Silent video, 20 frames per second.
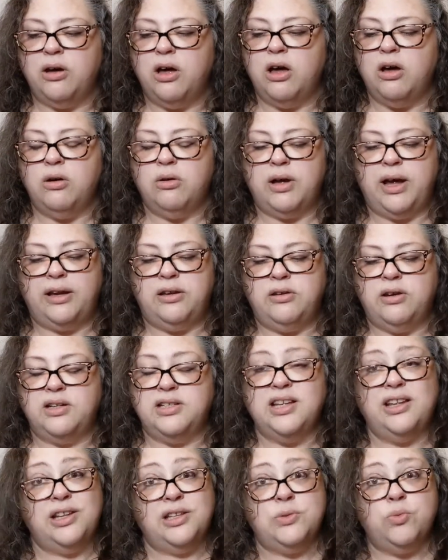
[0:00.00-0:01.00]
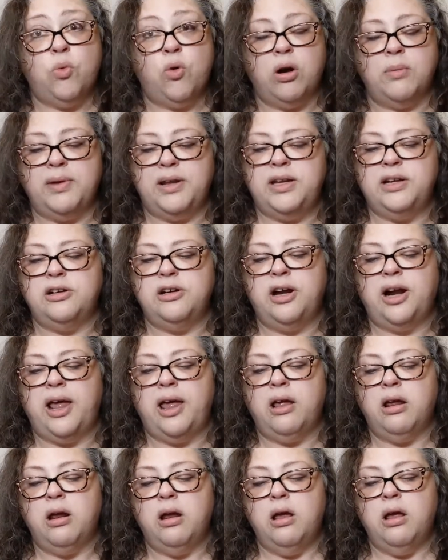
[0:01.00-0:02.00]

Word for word: Oh, you can tell it's warm in here today.